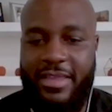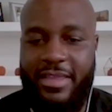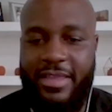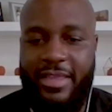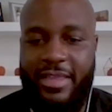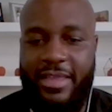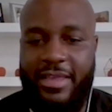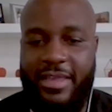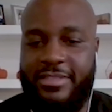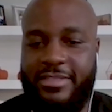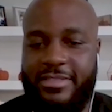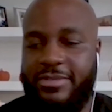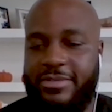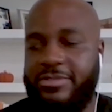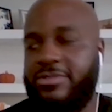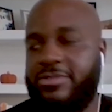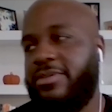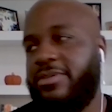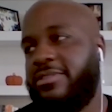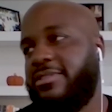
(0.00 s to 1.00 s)
Ask
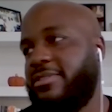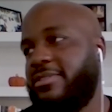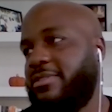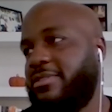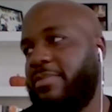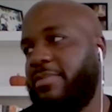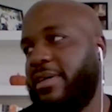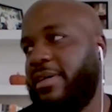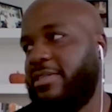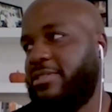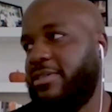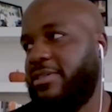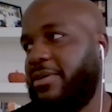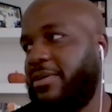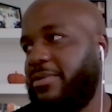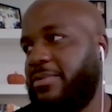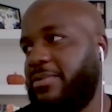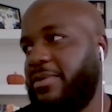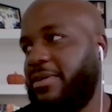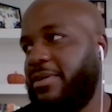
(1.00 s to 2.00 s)
those questions about your
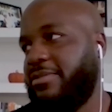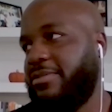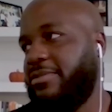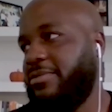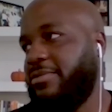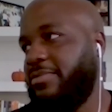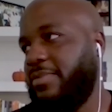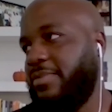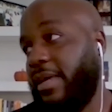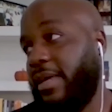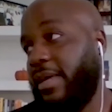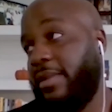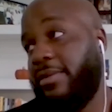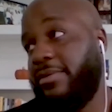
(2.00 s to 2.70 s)
own health. I know